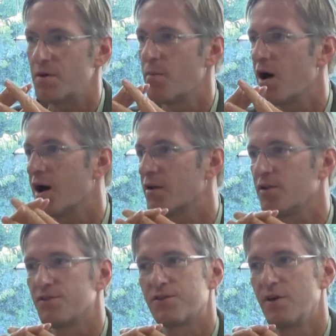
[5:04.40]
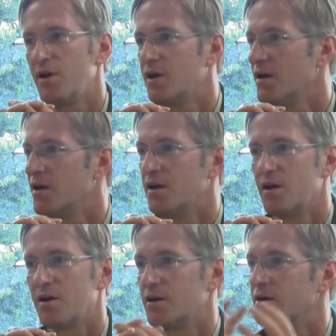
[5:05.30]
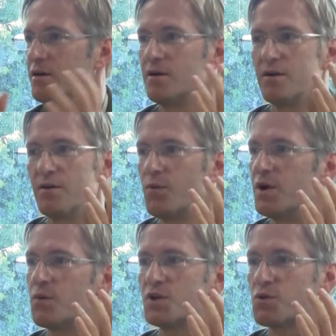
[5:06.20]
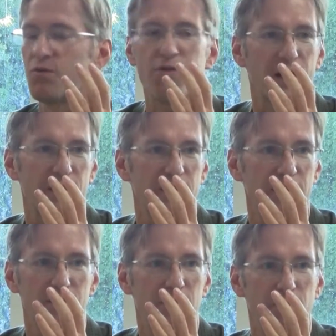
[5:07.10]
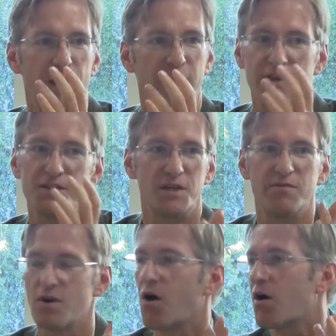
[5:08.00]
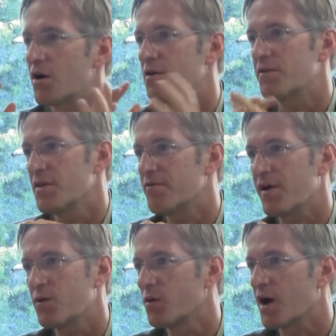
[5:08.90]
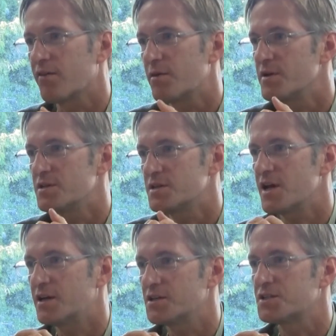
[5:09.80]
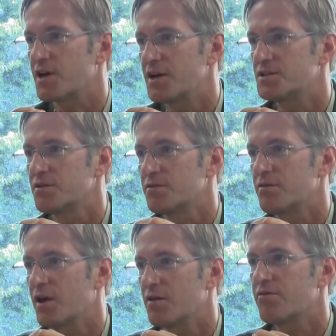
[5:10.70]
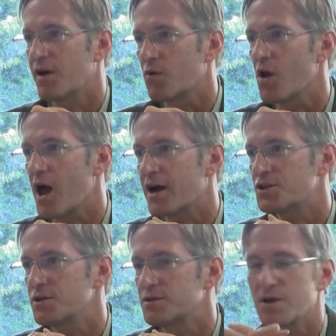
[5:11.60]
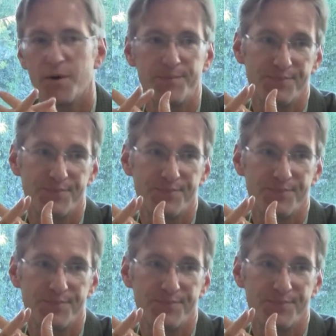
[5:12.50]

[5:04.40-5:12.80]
models, which will frankly make things even harder for the federal government to take decisive and federal action. So